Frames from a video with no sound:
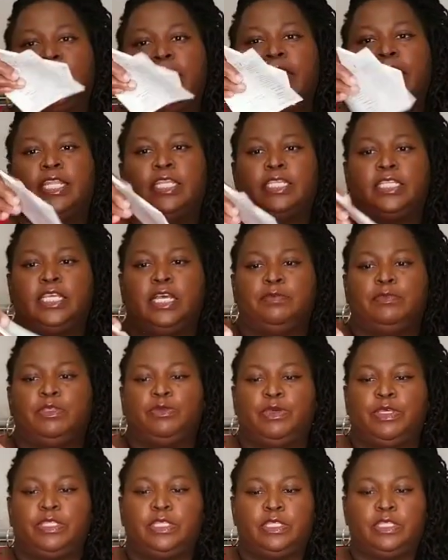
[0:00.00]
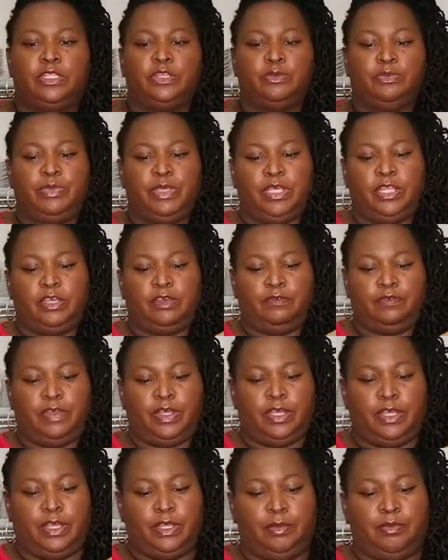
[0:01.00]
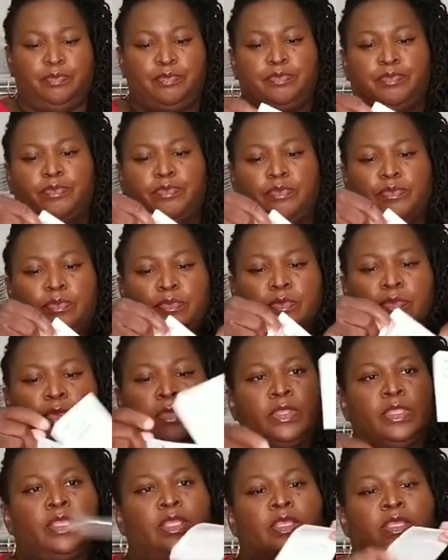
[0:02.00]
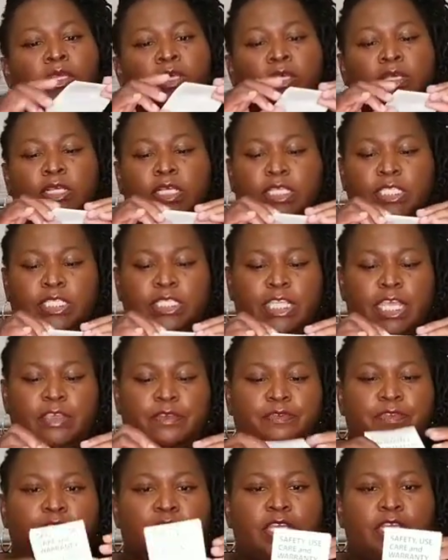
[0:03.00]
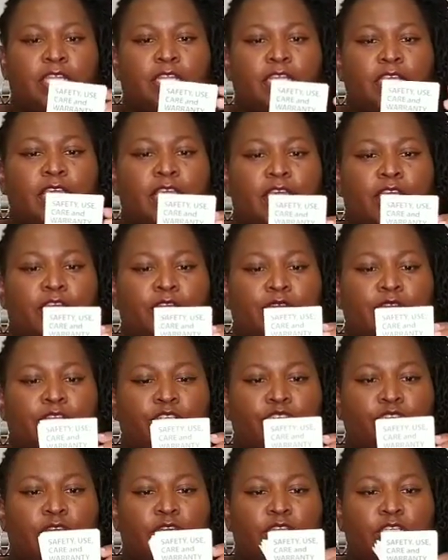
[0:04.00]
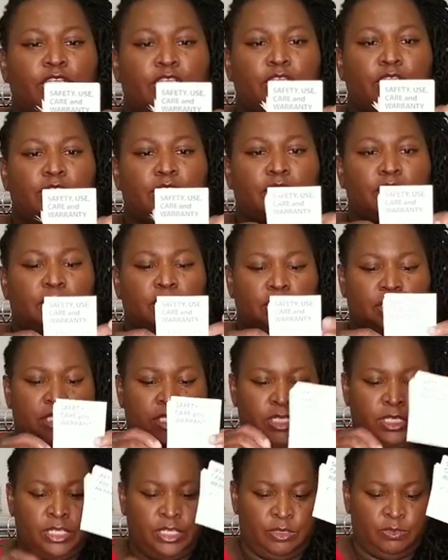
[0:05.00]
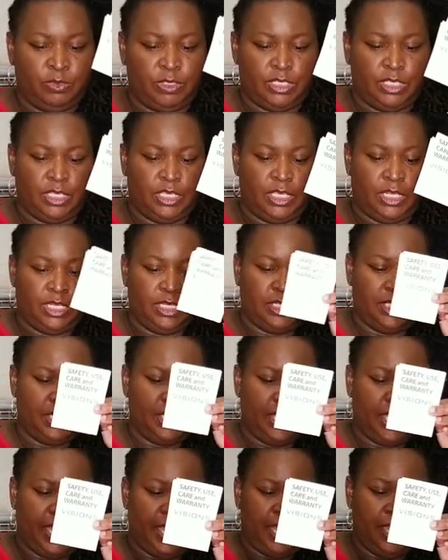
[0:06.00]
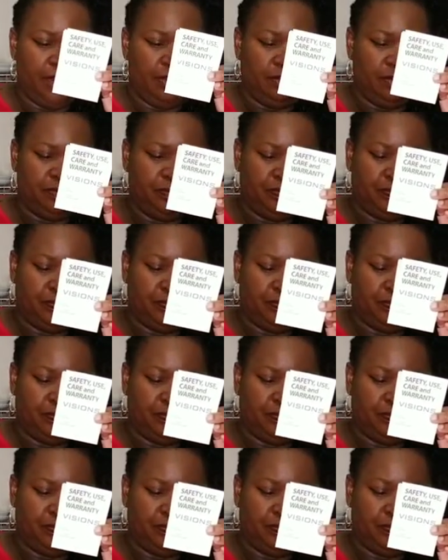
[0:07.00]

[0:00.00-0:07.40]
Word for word: got comes with a little bit of um, safety and care instructions. We can get into that.